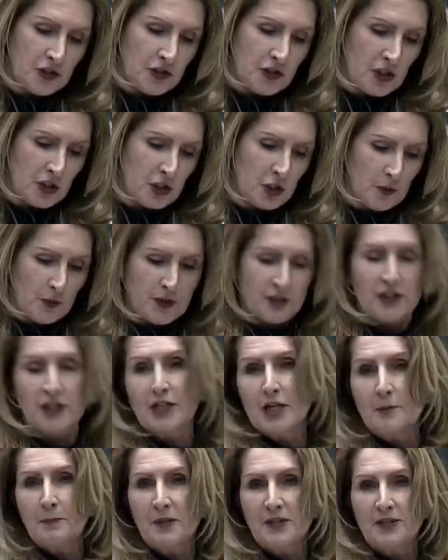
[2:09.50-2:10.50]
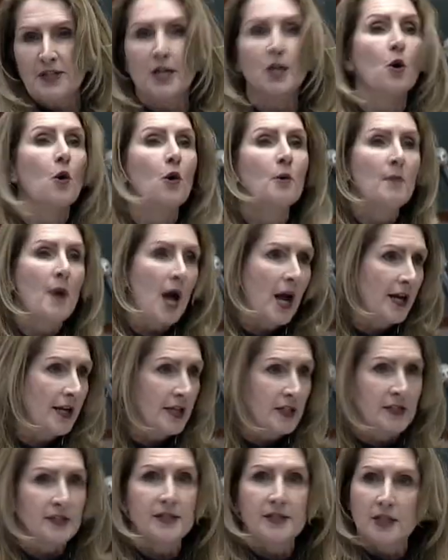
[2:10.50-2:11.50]
constituents in Nipissing or
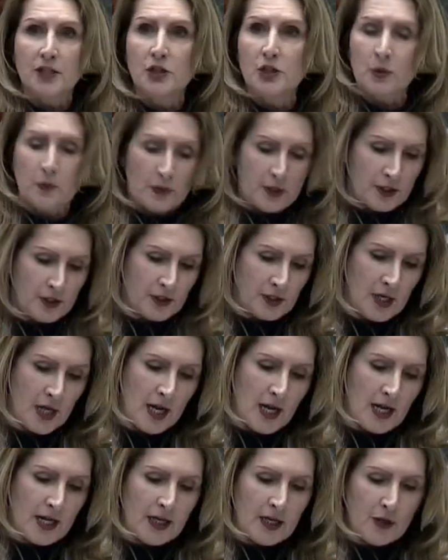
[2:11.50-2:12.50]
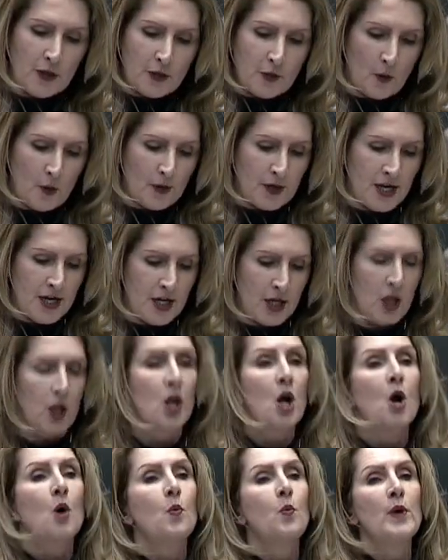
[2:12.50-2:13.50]
my constituents in
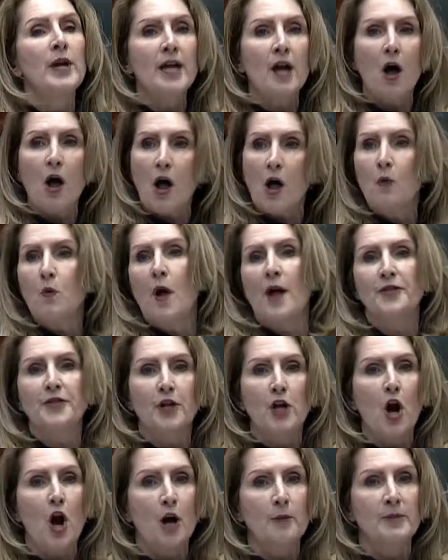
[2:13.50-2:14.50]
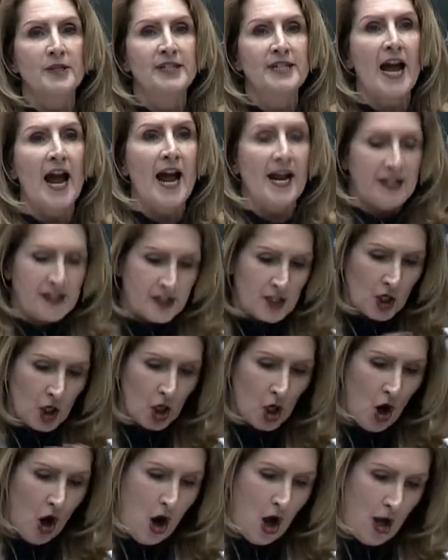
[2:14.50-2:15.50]
Thornhill. We all want the carbon tax
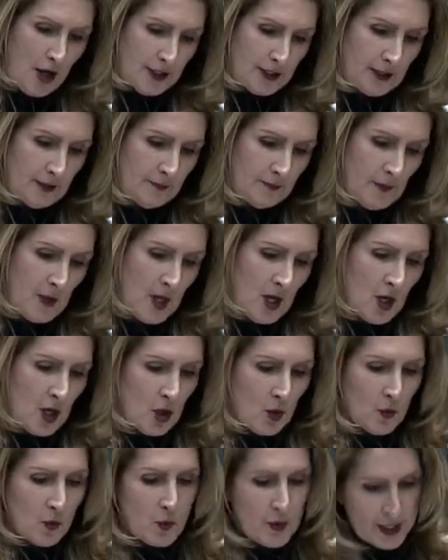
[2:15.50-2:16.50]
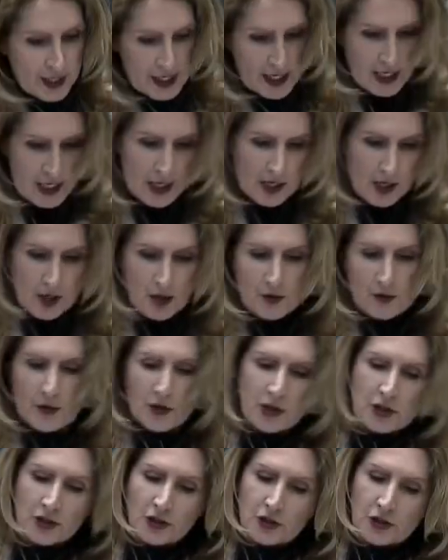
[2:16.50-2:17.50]
gone. We hear
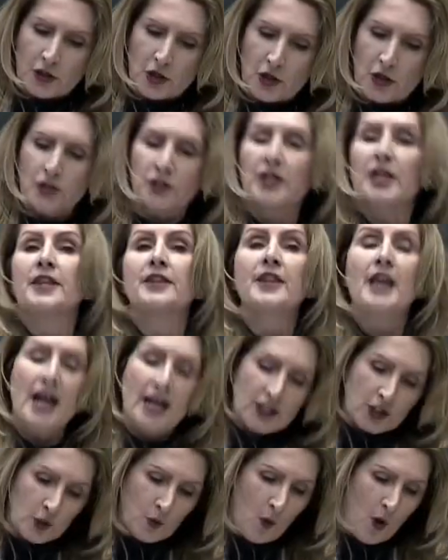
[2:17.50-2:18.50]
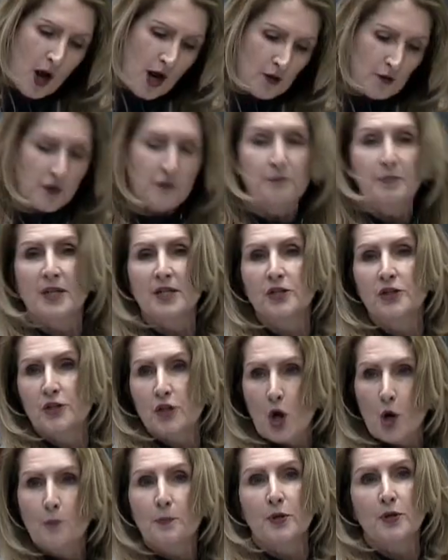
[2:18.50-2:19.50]
their concerns, and that's why we've been
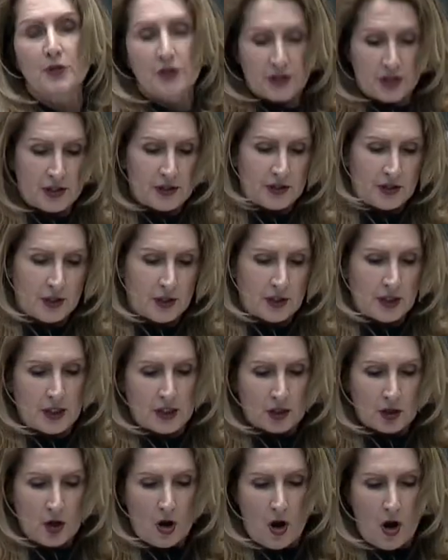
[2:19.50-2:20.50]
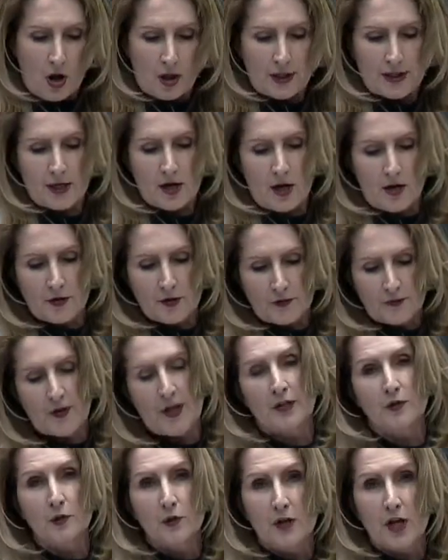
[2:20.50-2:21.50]
so persistent in calling on the
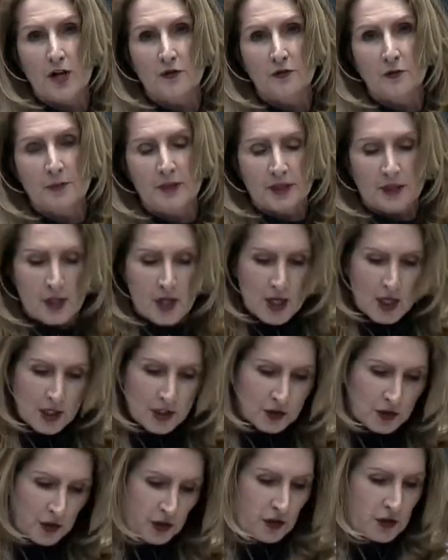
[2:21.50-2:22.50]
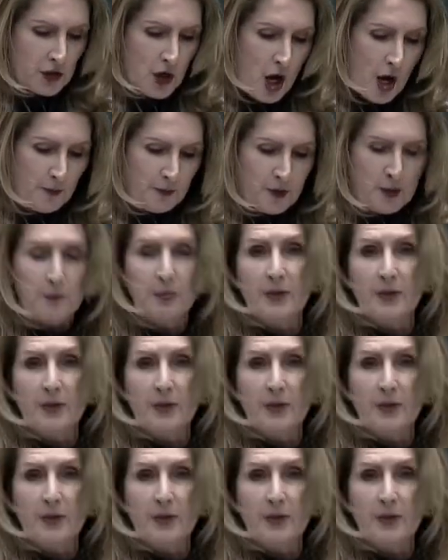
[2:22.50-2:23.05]
federal government to stop